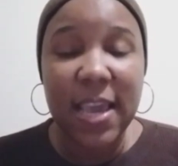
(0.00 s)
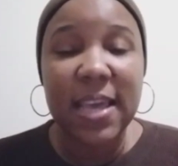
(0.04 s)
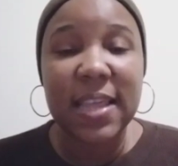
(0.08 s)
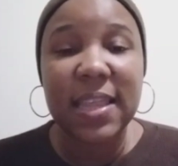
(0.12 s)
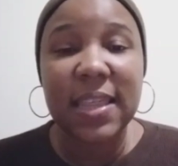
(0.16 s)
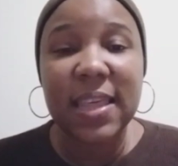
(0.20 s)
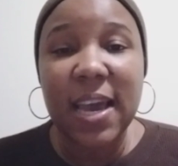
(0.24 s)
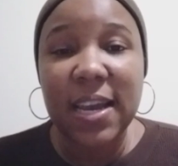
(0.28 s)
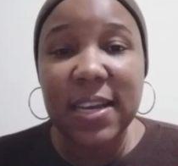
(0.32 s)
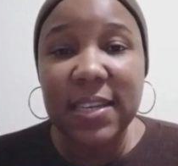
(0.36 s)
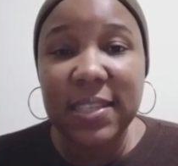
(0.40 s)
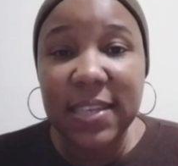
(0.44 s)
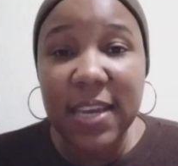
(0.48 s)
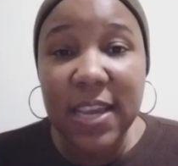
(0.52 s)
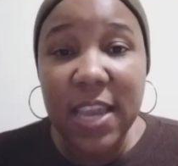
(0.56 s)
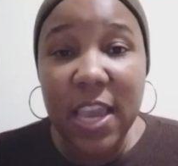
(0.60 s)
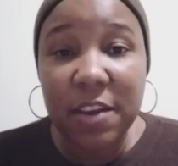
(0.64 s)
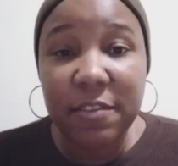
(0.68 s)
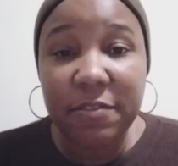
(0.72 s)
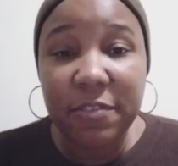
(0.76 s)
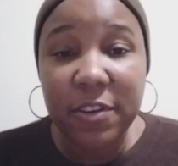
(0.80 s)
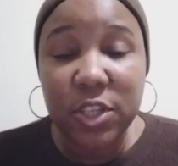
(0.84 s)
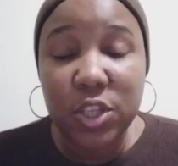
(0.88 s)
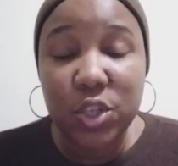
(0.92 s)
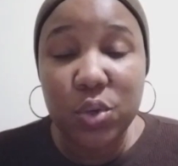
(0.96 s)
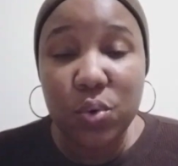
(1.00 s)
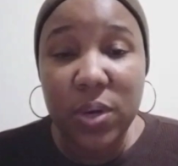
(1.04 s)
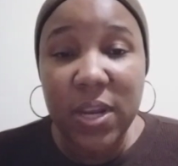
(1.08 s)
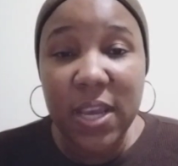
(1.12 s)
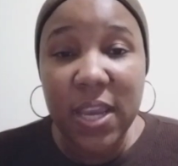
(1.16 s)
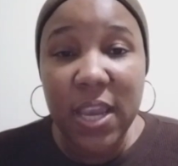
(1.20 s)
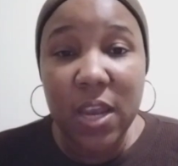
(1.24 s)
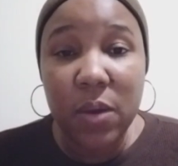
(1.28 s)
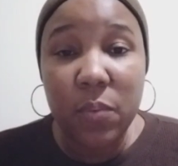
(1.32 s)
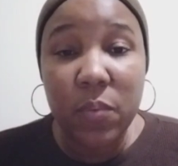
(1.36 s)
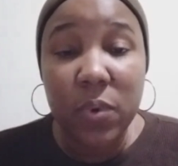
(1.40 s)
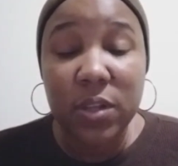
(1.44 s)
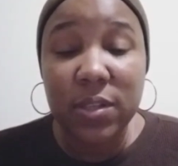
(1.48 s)
Thanks again for tuning
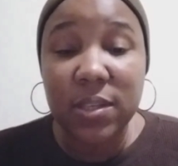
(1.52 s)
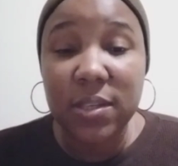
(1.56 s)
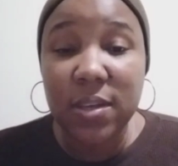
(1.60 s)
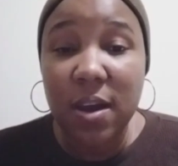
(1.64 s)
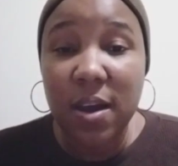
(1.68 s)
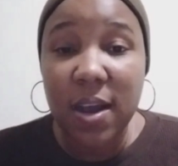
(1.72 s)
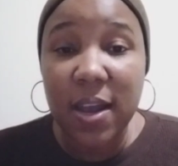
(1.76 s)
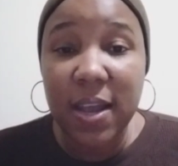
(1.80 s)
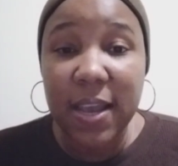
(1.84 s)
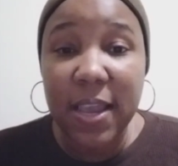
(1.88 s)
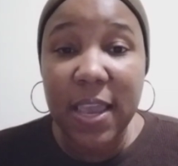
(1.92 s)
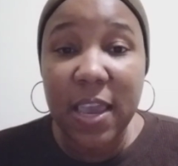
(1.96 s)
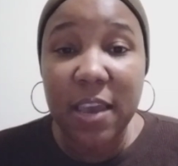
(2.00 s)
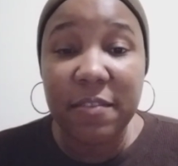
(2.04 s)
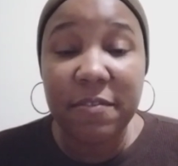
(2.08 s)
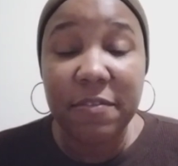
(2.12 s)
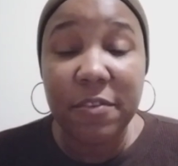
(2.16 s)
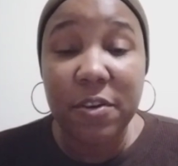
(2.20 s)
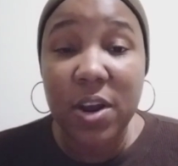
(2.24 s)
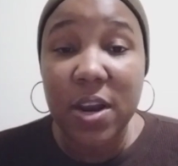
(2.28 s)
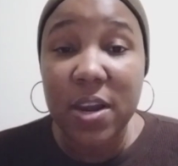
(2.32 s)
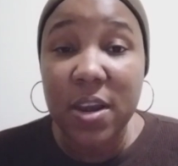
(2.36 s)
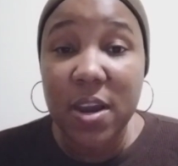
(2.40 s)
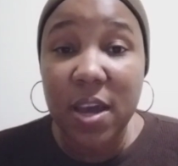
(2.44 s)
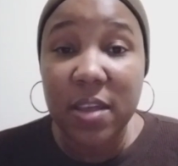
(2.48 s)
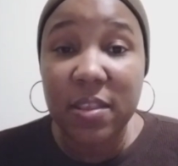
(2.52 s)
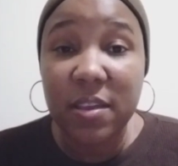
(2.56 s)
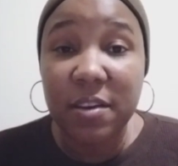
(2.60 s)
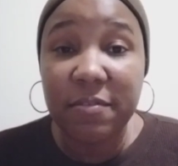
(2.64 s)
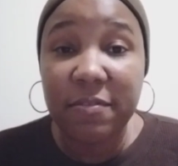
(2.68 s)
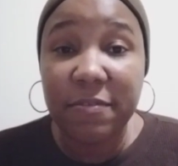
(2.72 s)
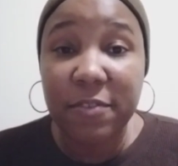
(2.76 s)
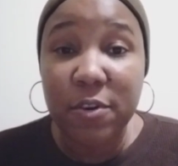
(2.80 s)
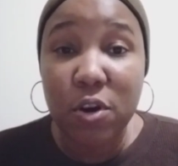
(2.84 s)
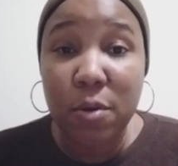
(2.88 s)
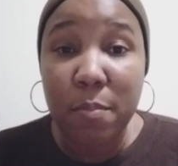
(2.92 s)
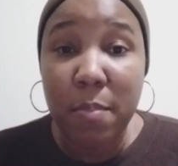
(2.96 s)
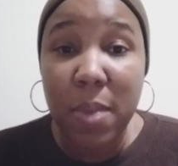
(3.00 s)
in. We'll talk again for another
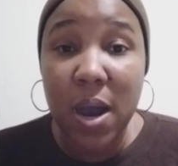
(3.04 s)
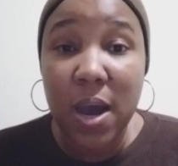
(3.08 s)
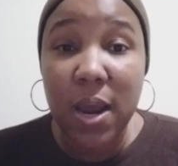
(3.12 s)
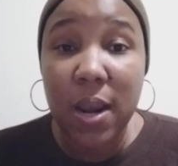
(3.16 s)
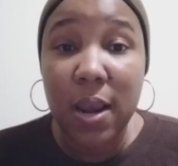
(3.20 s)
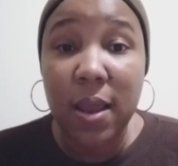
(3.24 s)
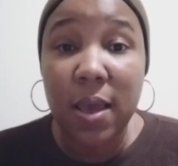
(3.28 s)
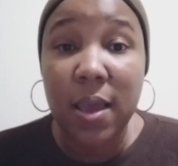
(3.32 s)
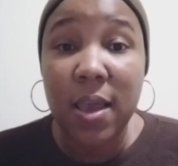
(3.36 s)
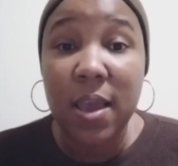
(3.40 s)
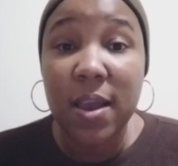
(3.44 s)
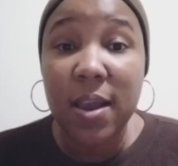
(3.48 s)
verbal